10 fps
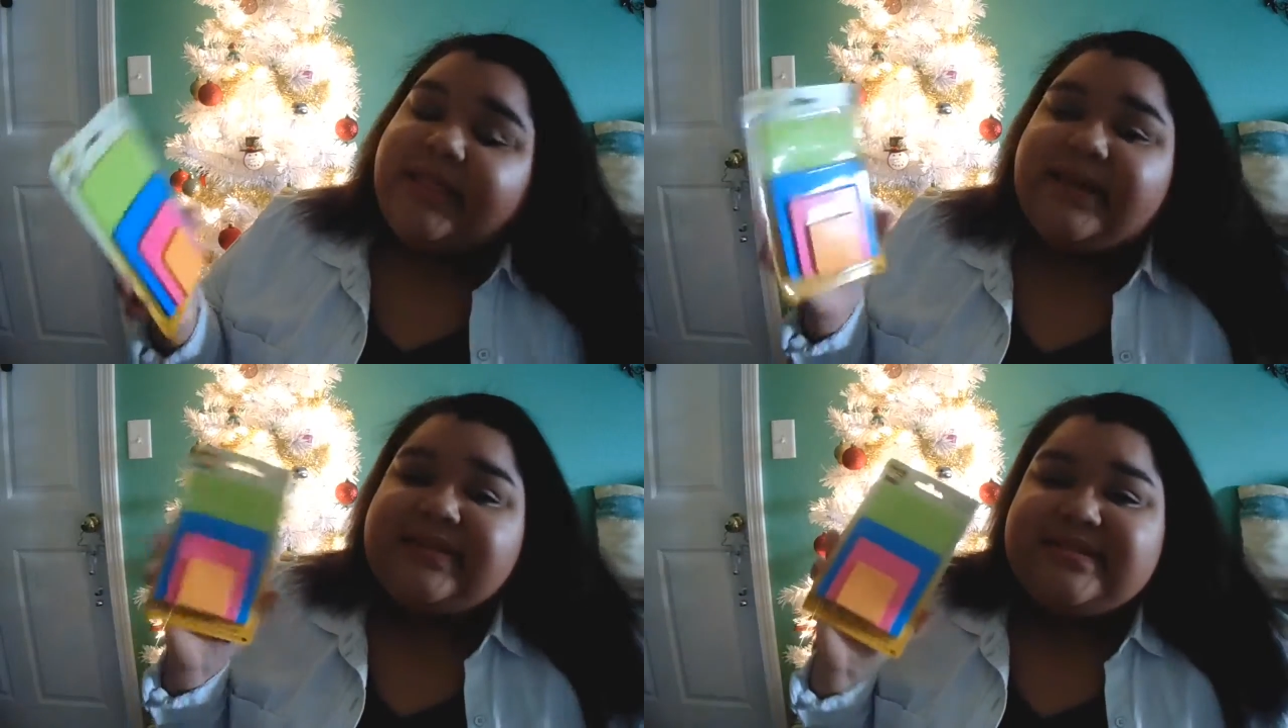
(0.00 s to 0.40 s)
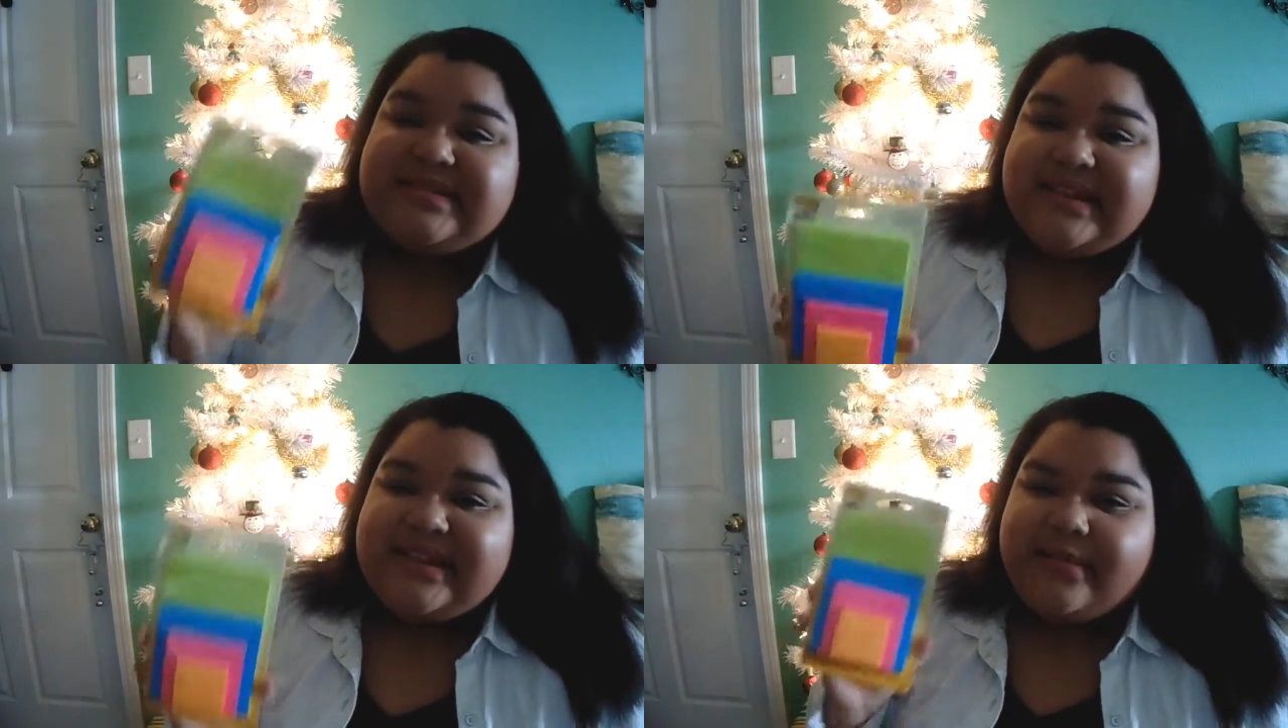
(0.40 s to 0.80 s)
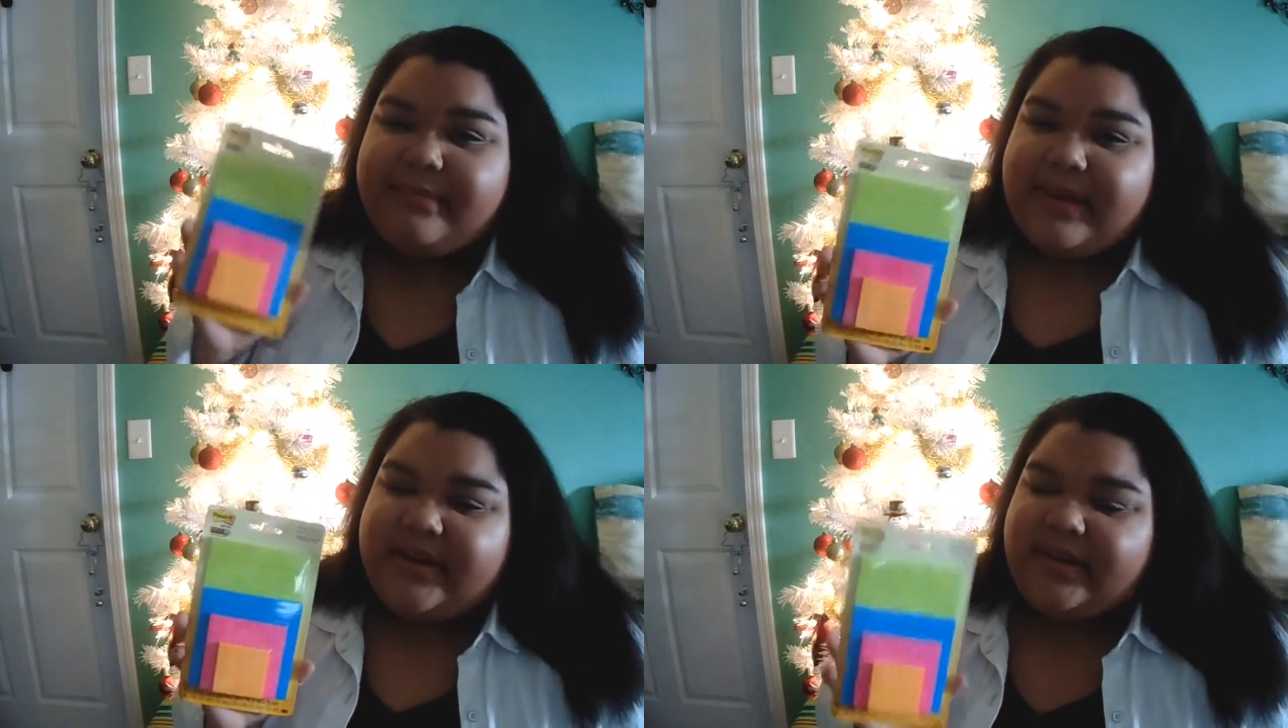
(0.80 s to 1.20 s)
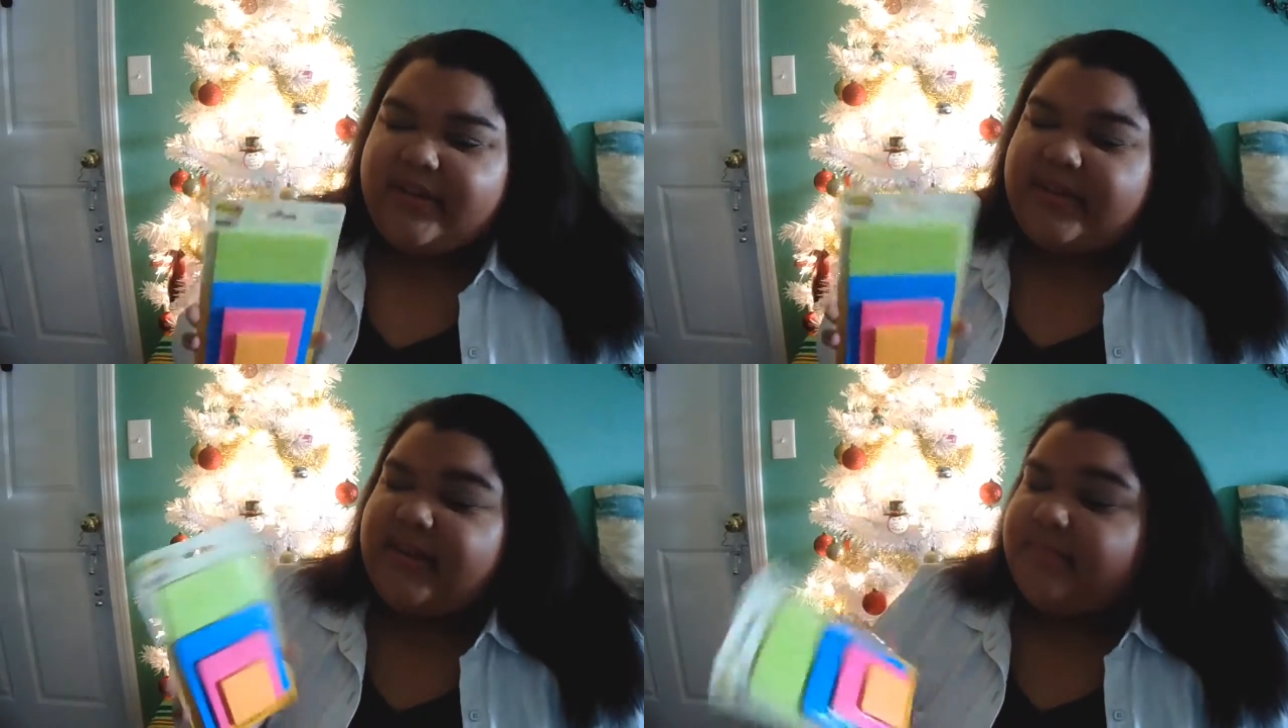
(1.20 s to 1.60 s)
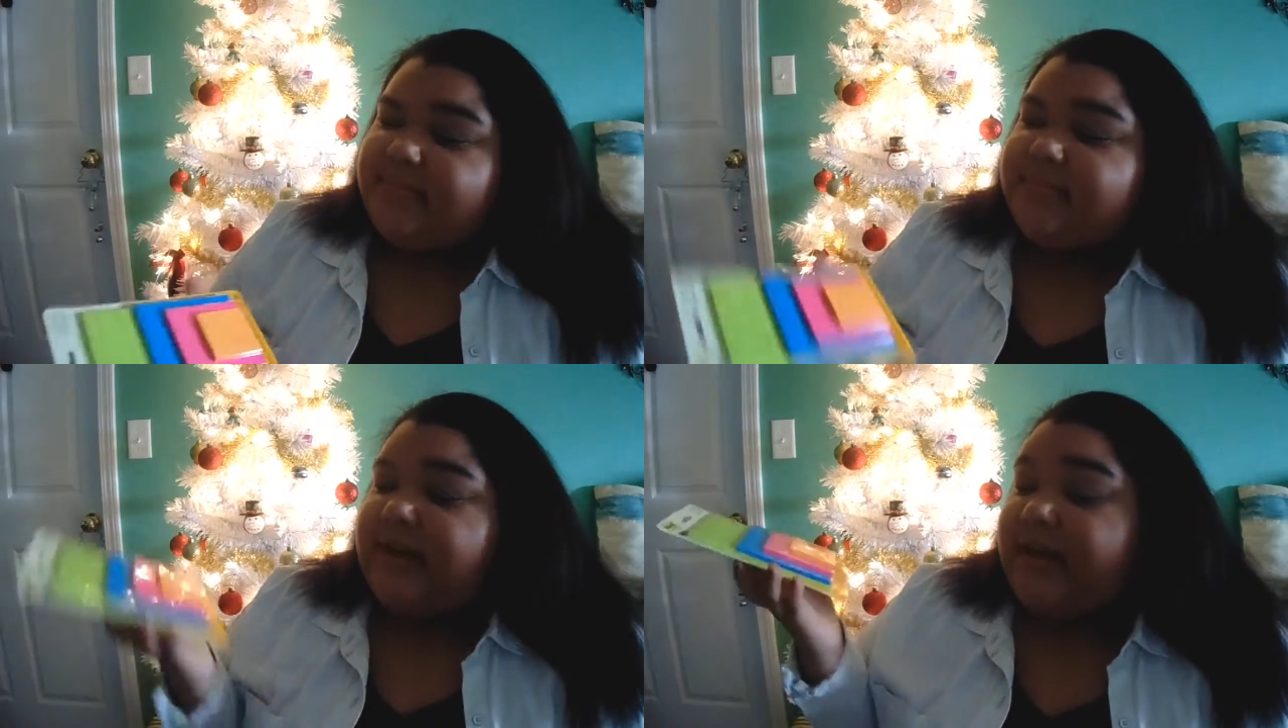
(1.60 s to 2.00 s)
they stick better
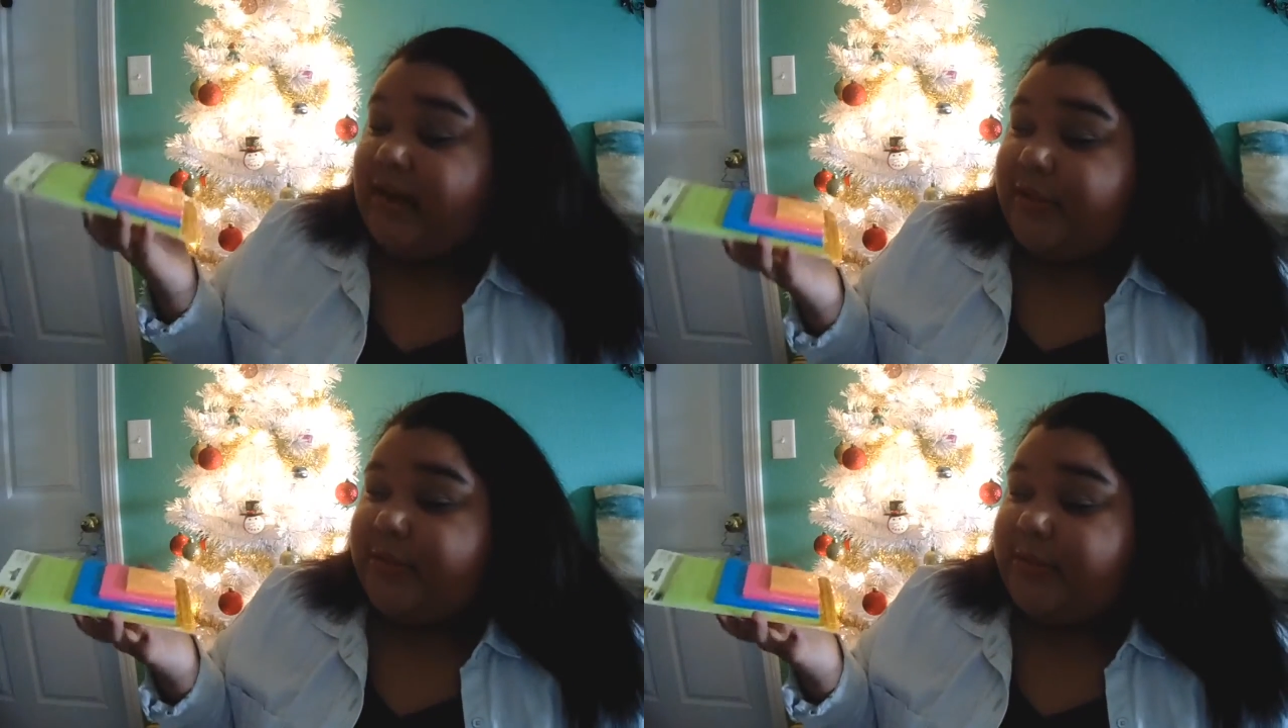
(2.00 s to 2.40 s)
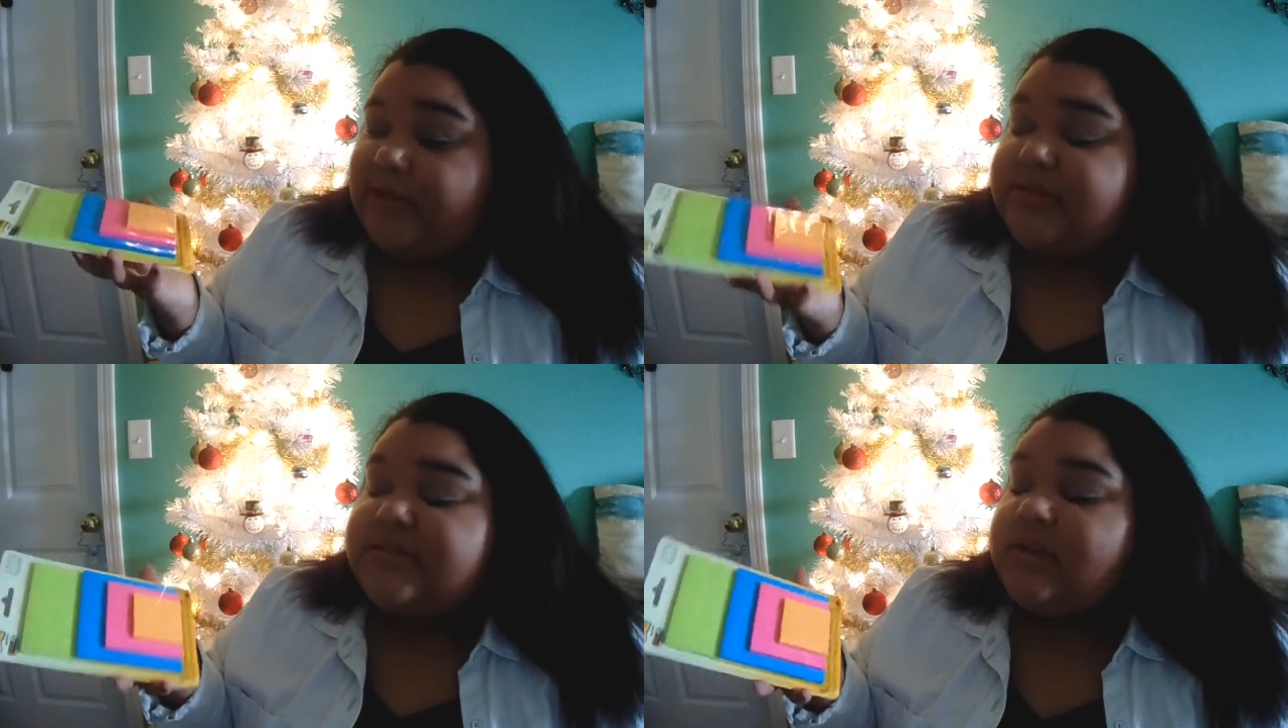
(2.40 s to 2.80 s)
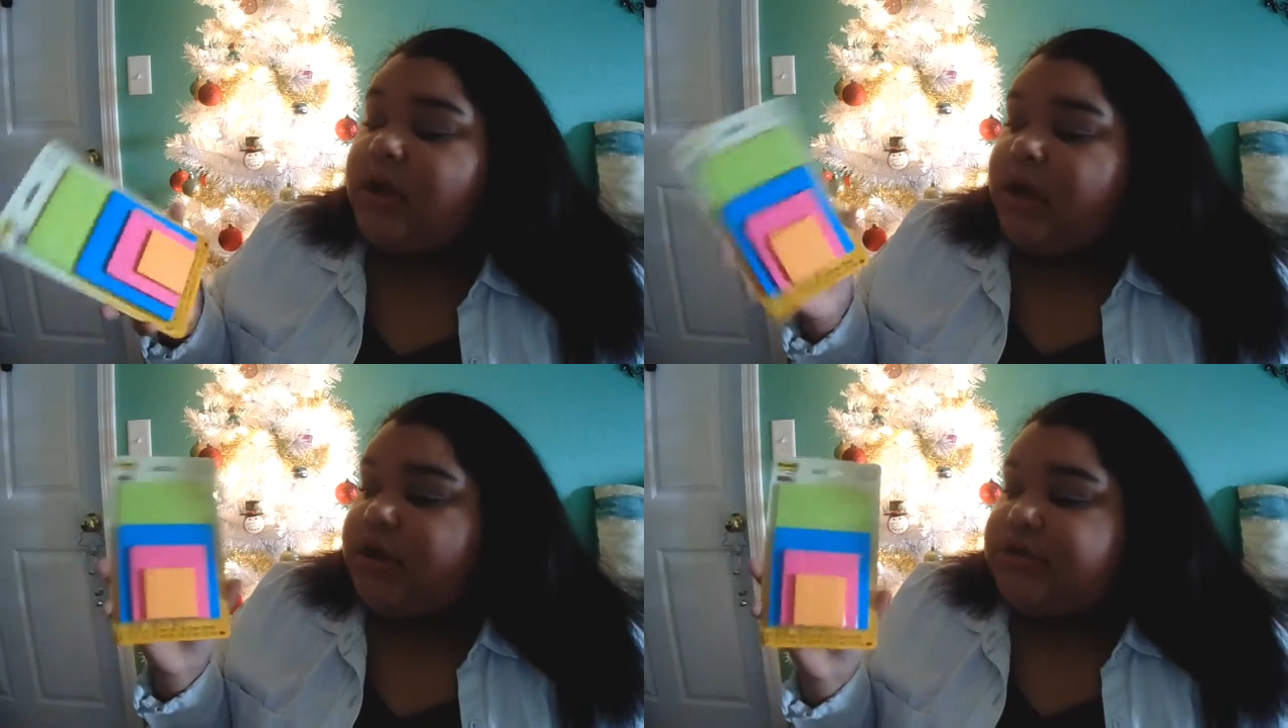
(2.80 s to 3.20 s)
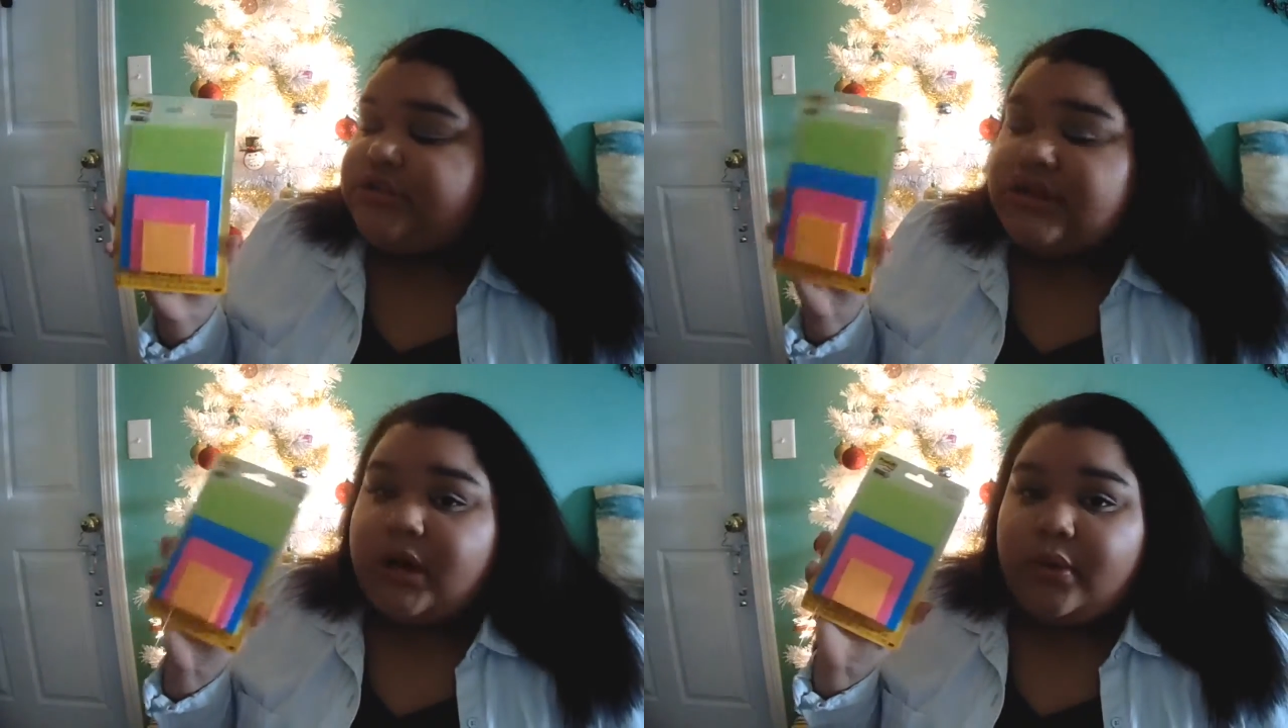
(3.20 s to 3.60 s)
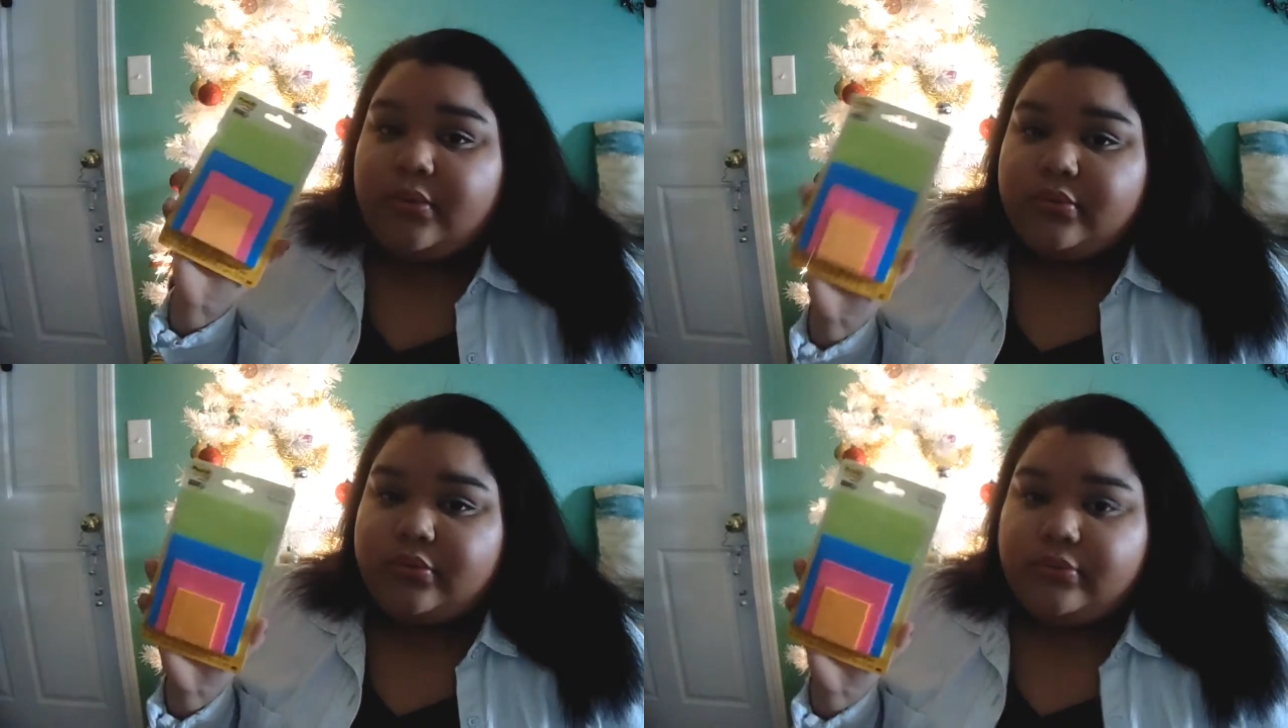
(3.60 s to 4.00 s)
than like other ones so